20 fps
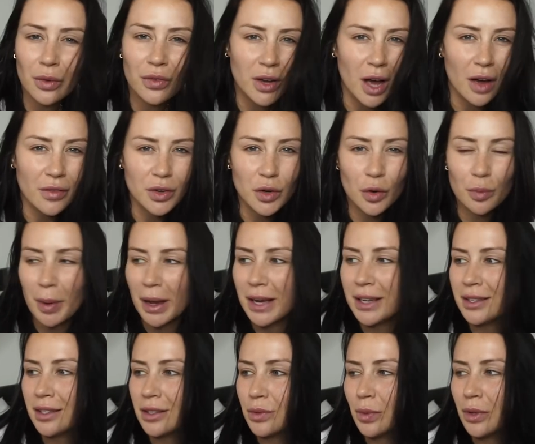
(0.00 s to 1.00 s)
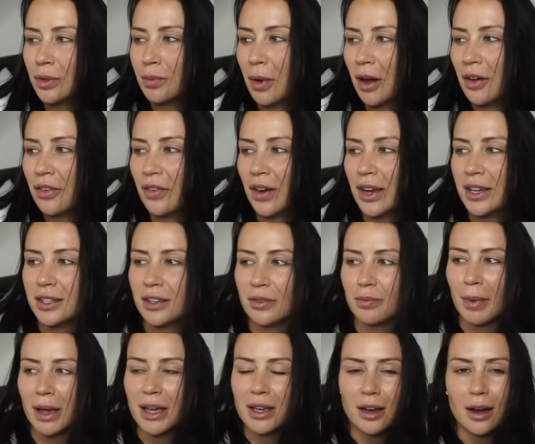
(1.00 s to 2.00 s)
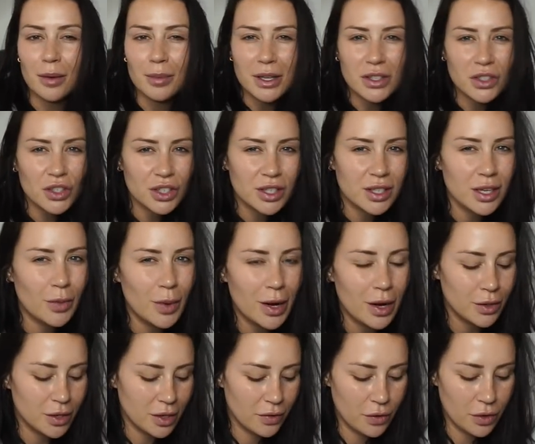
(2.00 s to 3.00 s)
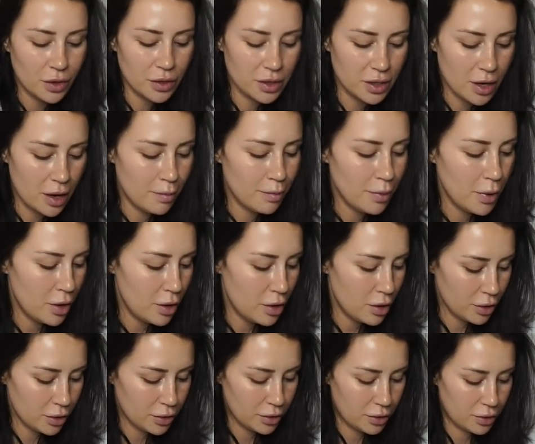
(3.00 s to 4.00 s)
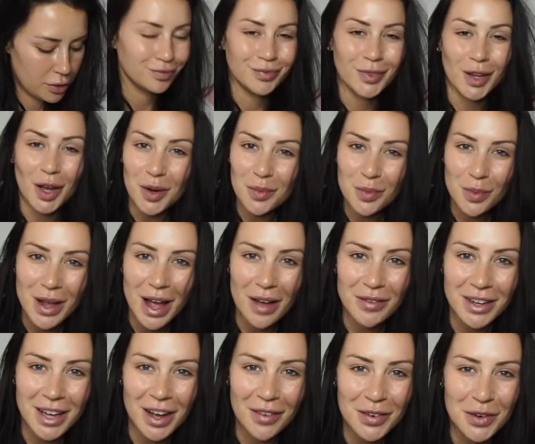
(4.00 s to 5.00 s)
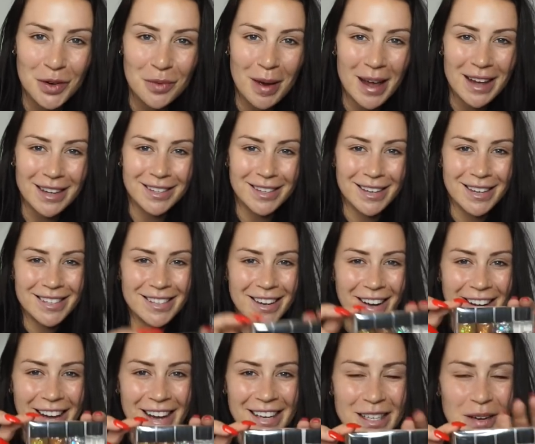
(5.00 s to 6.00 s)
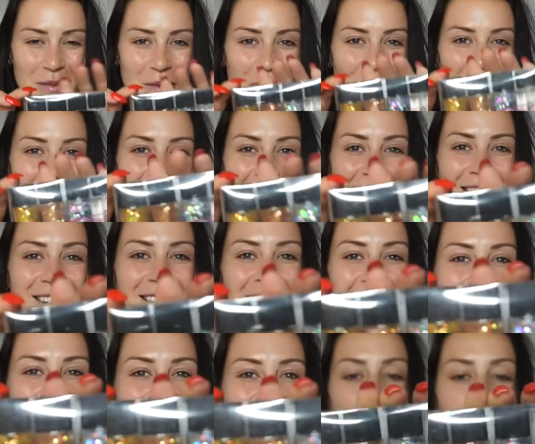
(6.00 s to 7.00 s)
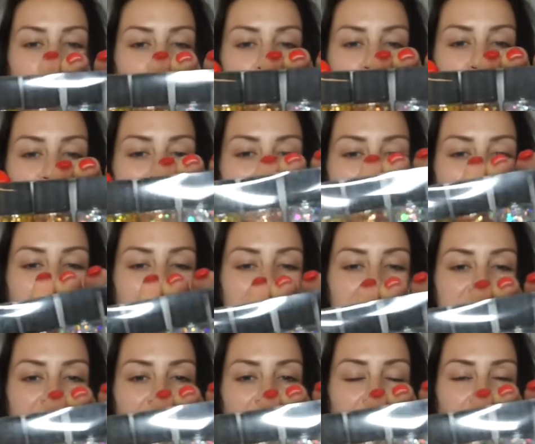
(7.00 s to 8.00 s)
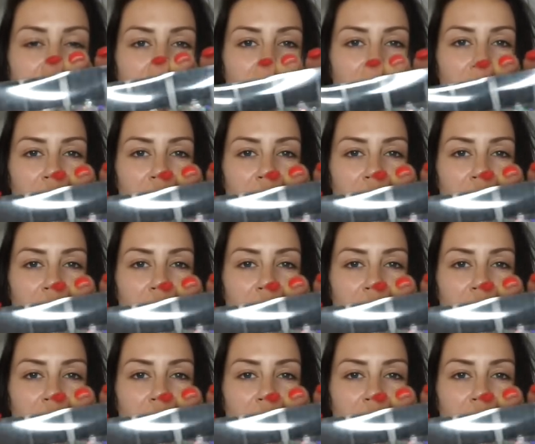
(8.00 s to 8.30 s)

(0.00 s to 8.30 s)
we've covered all bases with my face of makeup. Let's just see what else I've got to unbox. Nope, we haven't covered all bases. I guess I'm wearing glitter from Go Get Glitter.